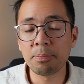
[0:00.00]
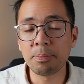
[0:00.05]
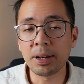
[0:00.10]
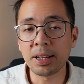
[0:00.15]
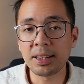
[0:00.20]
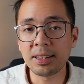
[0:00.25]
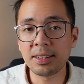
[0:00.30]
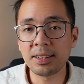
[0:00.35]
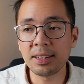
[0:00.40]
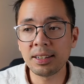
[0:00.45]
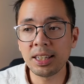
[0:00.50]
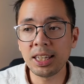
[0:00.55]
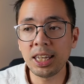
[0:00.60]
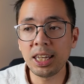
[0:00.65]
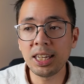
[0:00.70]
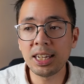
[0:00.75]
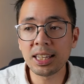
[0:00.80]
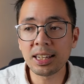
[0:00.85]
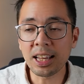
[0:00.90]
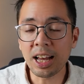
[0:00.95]
but
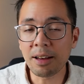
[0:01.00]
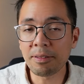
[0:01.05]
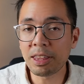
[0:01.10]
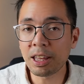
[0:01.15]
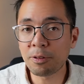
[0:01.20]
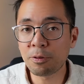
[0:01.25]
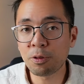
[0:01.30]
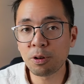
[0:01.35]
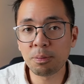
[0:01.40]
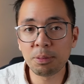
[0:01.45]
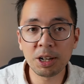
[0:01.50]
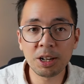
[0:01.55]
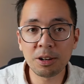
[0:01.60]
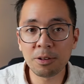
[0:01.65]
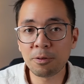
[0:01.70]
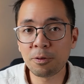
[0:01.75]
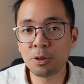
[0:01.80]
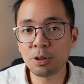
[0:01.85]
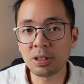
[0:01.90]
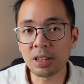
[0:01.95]
he didn't have that forbidden
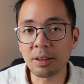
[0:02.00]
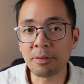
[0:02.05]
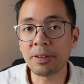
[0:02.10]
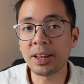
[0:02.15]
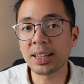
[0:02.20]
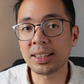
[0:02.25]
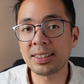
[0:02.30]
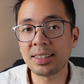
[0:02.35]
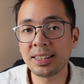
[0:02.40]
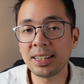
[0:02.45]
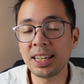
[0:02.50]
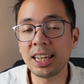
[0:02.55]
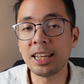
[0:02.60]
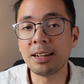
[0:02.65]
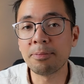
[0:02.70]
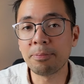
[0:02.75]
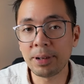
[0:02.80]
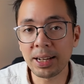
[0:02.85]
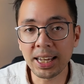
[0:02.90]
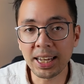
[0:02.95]
fruit effect
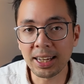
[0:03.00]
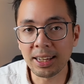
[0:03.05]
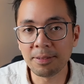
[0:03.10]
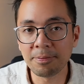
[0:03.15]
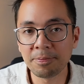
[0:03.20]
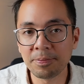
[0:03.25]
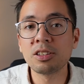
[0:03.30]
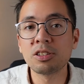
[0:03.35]
in play.